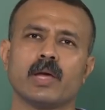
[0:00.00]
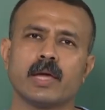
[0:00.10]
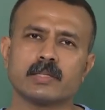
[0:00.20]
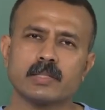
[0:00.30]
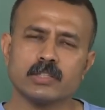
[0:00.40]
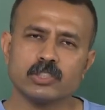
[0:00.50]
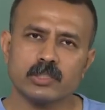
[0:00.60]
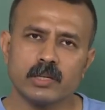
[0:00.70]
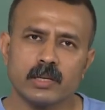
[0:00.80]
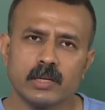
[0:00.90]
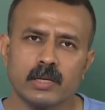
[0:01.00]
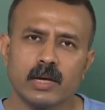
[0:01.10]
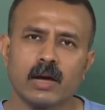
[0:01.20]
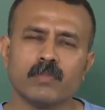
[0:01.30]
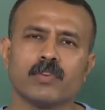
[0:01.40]
So
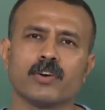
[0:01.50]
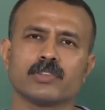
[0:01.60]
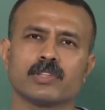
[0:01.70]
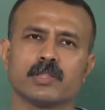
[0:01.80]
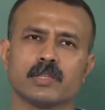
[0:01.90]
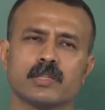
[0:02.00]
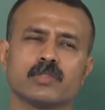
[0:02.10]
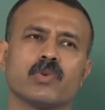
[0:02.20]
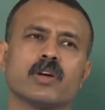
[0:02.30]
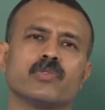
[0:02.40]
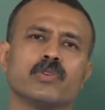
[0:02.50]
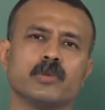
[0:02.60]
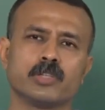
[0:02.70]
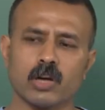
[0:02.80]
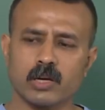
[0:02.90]
essentially a photosynthesis, what
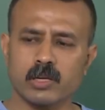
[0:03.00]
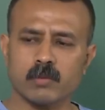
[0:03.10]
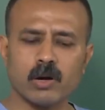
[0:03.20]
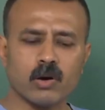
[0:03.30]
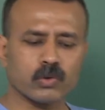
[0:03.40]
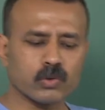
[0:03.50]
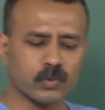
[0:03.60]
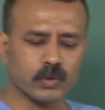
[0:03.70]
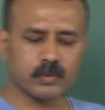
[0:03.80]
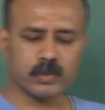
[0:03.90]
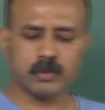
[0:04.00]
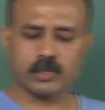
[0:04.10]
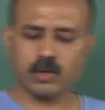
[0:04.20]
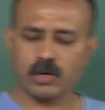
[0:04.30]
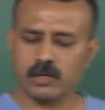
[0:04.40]
we will be talking about, we will be